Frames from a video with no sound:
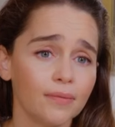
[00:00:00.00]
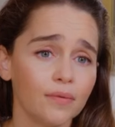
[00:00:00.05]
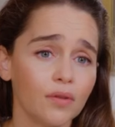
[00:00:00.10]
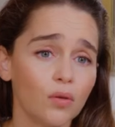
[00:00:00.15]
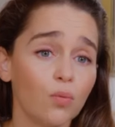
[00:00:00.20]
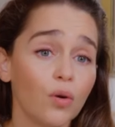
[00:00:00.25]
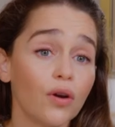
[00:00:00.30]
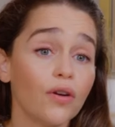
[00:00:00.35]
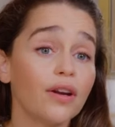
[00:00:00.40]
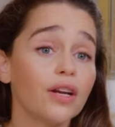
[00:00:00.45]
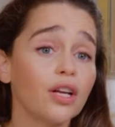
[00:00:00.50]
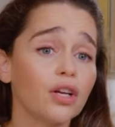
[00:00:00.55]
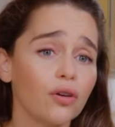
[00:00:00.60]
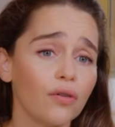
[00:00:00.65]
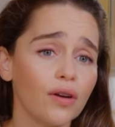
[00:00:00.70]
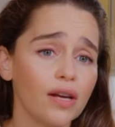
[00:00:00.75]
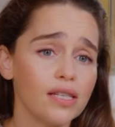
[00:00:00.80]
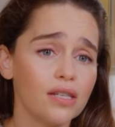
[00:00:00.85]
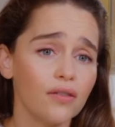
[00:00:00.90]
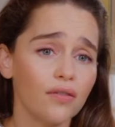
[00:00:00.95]
We're in a
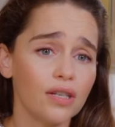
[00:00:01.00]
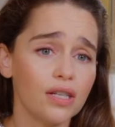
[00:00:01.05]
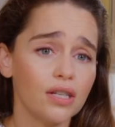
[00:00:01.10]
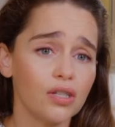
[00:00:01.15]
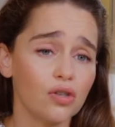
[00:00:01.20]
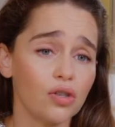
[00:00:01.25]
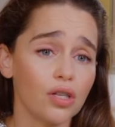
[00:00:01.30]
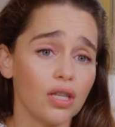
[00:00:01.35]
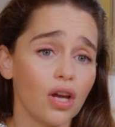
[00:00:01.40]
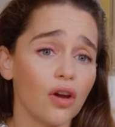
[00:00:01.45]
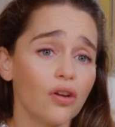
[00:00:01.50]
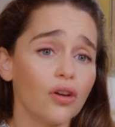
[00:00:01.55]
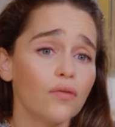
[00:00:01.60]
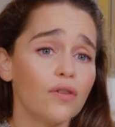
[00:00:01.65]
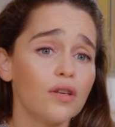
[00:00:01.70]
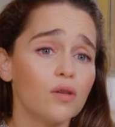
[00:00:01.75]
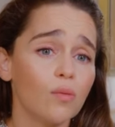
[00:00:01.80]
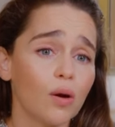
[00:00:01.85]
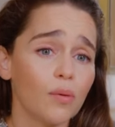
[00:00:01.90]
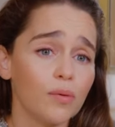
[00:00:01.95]
creative industry. The only
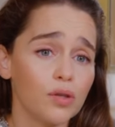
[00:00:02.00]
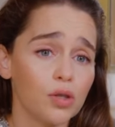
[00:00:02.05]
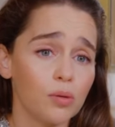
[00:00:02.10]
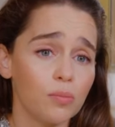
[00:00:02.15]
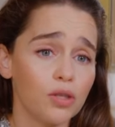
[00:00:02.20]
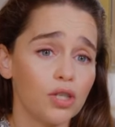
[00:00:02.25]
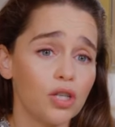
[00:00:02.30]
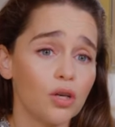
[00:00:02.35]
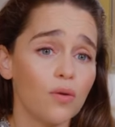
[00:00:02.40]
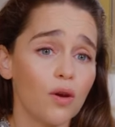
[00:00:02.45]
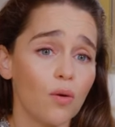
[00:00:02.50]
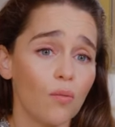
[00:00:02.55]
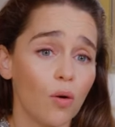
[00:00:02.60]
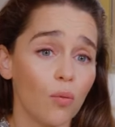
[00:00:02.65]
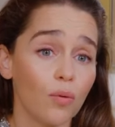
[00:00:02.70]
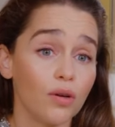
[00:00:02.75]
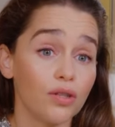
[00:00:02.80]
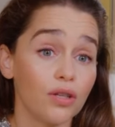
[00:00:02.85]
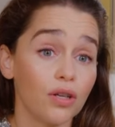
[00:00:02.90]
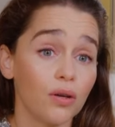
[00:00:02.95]
reason why we should be doing what
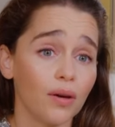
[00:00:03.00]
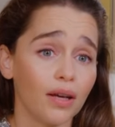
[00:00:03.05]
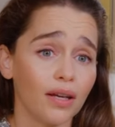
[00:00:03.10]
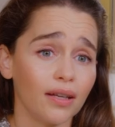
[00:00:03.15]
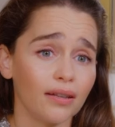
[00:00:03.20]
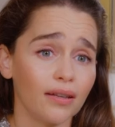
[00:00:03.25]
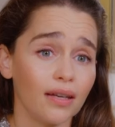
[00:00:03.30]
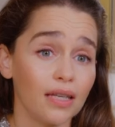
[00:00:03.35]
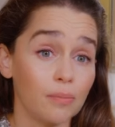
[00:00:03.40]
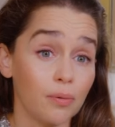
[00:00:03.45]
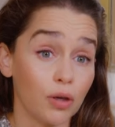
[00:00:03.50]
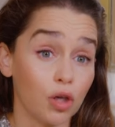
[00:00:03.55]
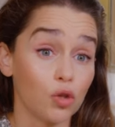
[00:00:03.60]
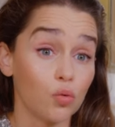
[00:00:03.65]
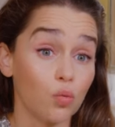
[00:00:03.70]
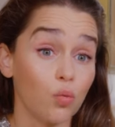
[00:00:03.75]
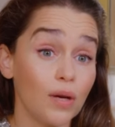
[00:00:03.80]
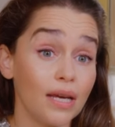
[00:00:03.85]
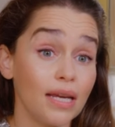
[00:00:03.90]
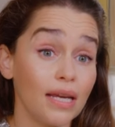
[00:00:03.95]
we're doing is because
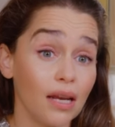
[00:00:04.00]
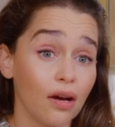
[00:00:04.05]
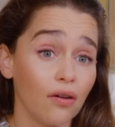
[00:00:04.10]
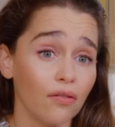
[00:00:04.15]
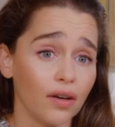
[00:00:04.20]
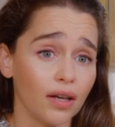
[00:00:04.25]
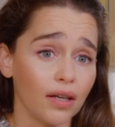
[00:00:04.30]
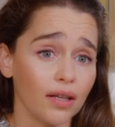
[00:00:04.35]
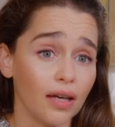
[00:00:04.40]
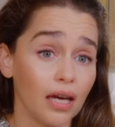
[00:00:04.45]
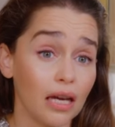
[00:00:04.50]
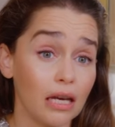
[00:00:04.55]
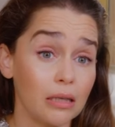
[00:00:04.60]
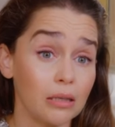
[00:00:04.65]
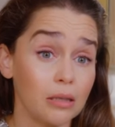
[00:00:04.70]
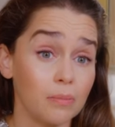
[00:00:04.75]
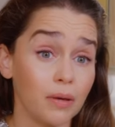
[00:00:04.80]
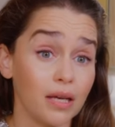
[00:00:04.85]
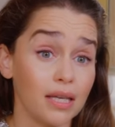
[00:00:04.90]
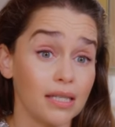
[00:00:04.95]
we love it, and it's
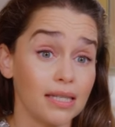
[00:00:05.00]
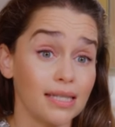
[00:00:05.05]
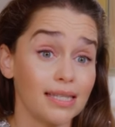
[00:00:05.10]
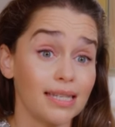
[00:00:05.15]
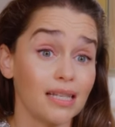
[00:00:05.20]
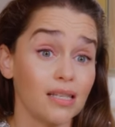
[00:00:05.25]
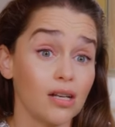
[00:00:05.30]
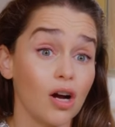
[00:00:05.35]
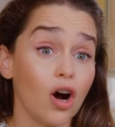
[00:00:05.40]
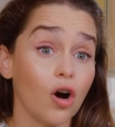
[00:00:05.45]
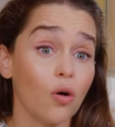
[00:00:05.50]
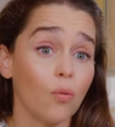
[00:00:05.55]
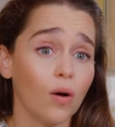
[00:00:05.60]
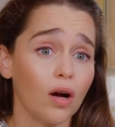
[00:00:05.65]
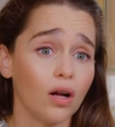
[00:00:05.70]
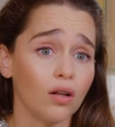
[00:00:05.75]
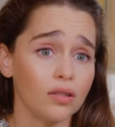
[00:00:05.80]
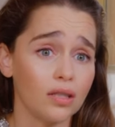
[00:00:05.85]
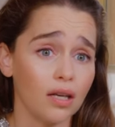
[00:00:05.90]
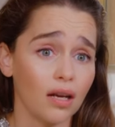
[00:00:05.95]
because it sets our
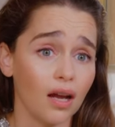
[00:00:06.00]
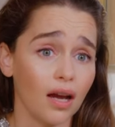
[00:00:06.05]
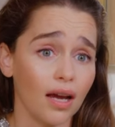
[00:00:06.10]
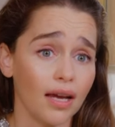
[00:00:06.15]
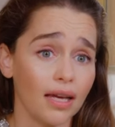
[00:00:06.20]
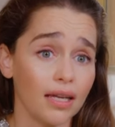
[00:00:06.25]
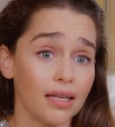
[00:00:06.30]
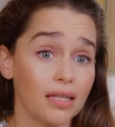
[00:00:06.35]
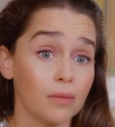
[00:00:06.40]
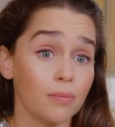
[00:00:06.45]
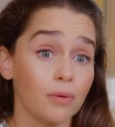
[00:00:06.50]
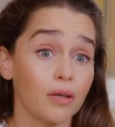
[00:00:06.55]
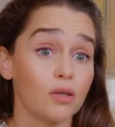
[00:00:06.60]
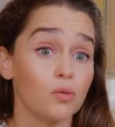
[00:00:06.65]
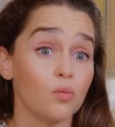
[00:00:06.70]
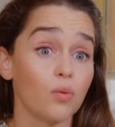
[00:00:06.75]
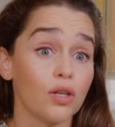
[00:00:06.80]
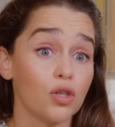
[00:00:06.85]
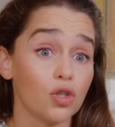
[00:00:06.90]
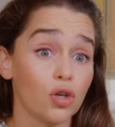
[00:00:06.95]
world alight, and it's because
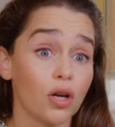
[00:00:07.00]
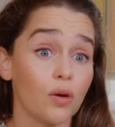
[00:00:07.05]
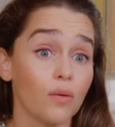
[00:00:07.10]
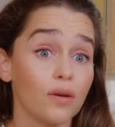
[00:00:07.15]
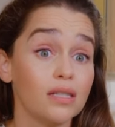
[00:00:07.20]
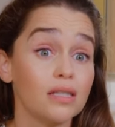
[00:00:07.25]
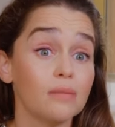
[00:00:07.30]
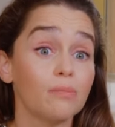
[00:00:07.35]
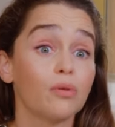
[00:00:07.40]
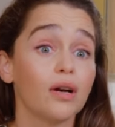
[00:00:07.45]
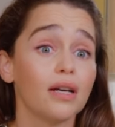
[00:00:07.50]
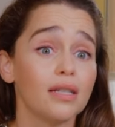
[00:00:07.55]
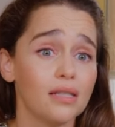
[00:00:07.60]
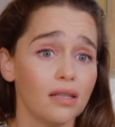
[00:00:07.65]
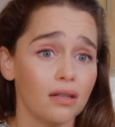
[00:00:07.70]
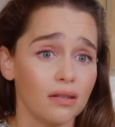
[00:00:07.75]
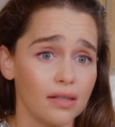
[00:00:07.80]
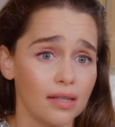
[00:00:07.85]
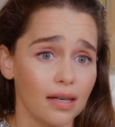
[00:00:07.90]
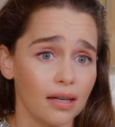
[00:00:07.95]
we're trying to express
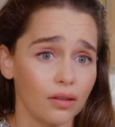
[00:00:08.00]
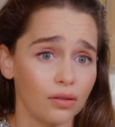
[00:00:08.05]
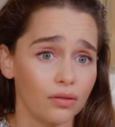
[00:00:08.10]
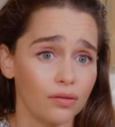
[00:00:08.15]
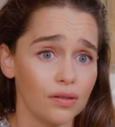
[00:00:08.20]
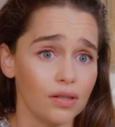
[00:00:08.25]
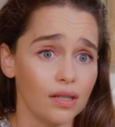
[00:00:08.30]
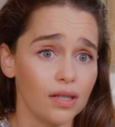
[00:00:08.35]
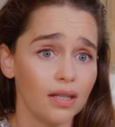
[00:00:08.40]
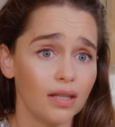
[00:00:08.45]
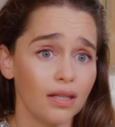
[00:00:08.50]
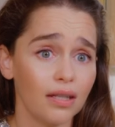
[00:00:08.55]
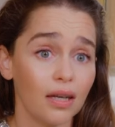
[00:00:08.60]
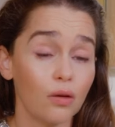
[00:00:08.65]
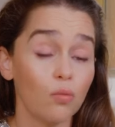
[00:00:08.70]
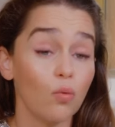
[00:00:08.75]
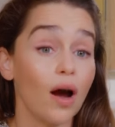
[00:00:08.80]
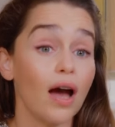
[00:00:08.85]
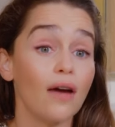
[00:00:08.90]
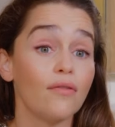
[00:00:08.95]
ourselves in
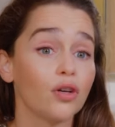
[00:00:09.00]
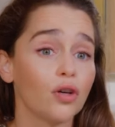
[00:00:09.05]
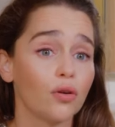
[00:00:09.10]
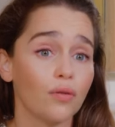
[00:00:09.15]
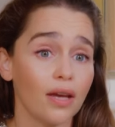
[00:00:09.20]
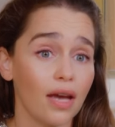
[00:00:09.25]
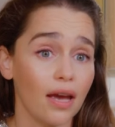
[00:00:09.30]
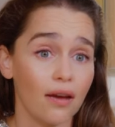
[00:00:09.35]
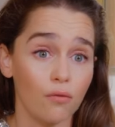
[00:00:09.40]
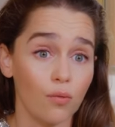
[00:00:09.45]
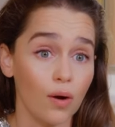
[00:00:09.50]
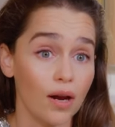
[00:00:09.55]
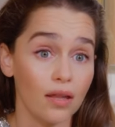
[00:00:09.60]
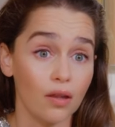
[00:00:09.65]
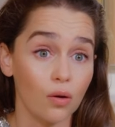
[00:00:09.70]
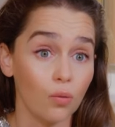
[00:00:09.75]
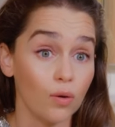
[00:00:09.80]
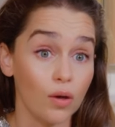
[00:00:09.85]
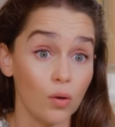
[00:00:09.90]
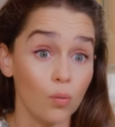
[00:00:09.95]
whatever creative way
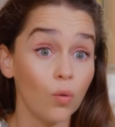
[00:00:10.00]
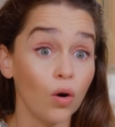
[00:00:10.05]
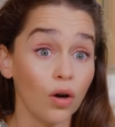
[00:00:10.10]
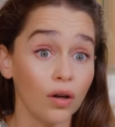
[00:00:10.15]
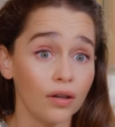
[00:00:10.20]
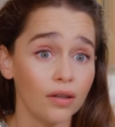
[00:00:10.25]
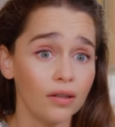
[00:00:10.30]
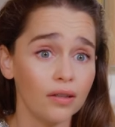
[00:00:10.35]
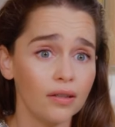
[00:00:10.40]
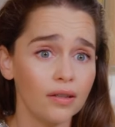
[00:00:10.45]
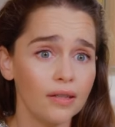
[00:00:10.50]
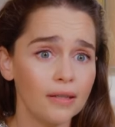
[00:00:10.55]
that we want.